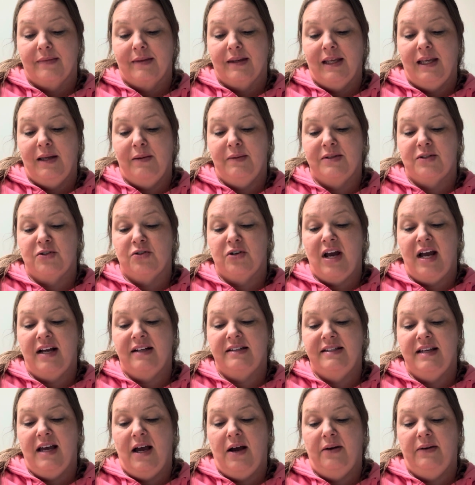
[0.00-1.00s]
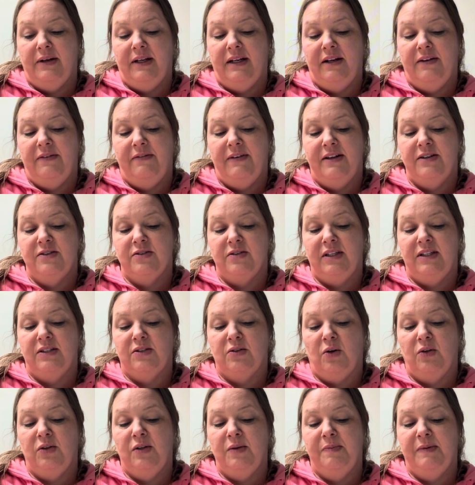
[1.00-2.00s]
He was tracked down and eventually
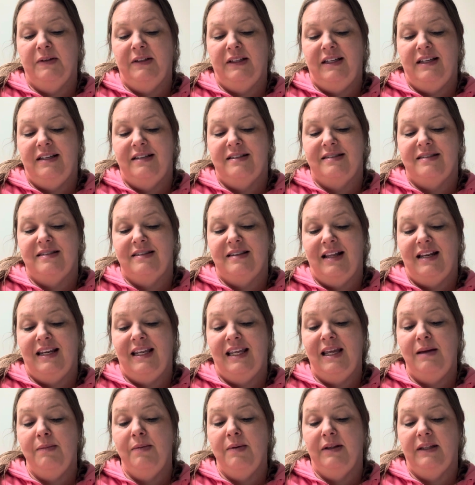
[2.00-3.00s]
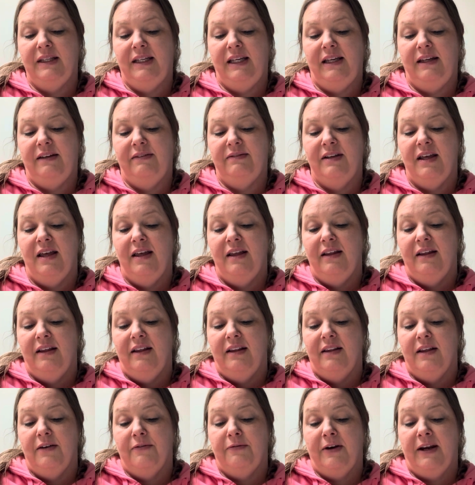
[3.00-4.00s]
told the police that he believed
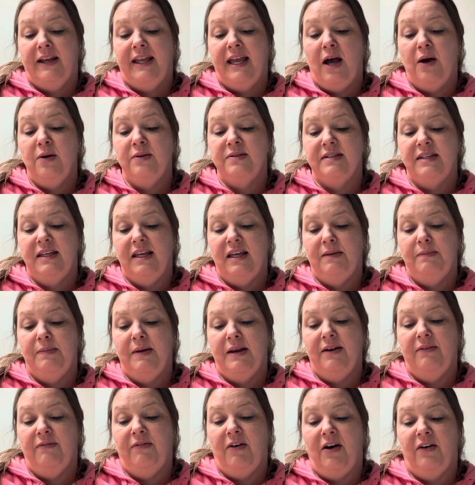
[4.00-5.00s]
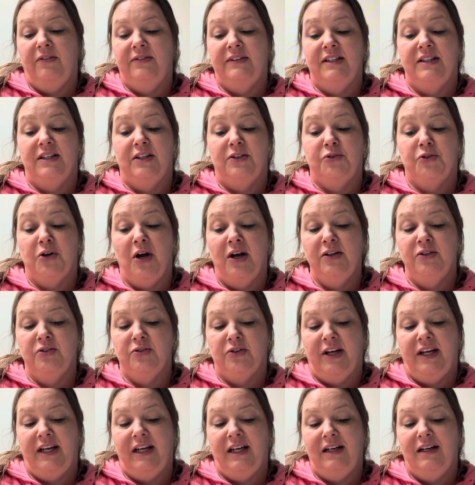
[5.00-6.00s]
that Frykowski had been involved in the drug
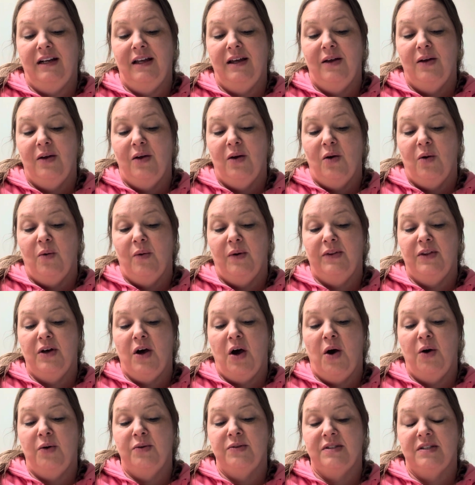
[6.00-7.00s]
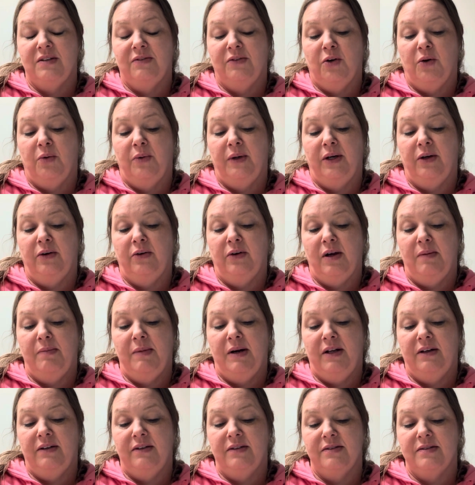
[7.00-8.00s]
trade with a host of career
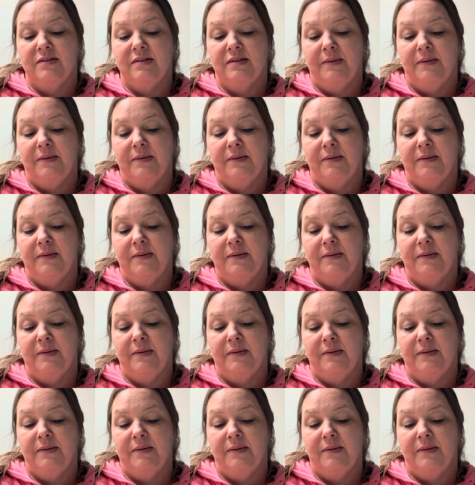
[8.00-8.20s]
criminals.